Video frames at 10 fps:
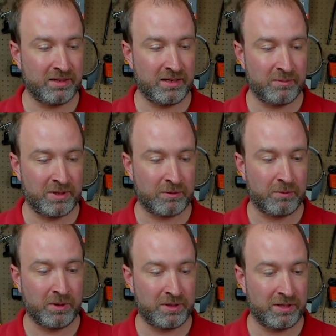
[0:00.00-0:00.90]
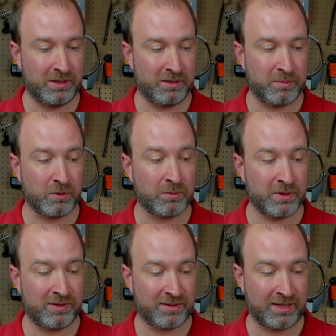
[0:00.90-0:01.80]
I mean, the build
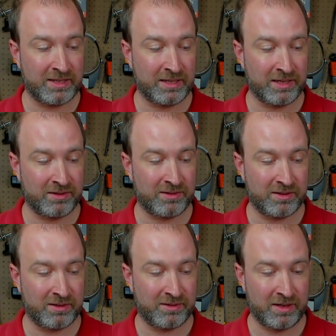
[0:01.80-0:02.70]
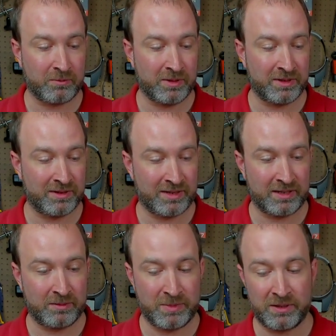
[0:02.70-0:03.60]
quality is slightly less, the sound quality is
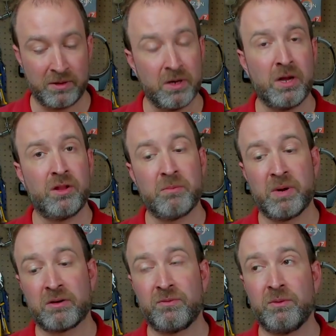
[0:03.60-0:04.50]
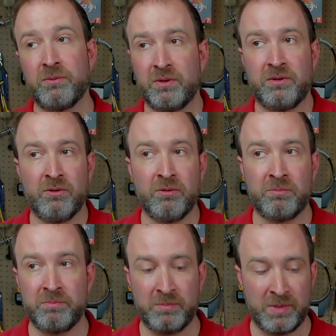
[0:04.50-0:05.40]
slightly better. The microphone, you'll
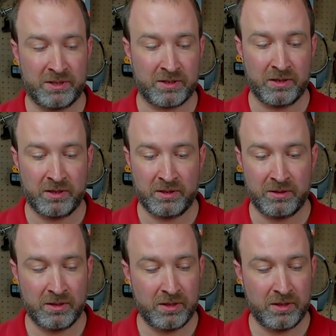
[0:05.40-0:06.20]
make the call.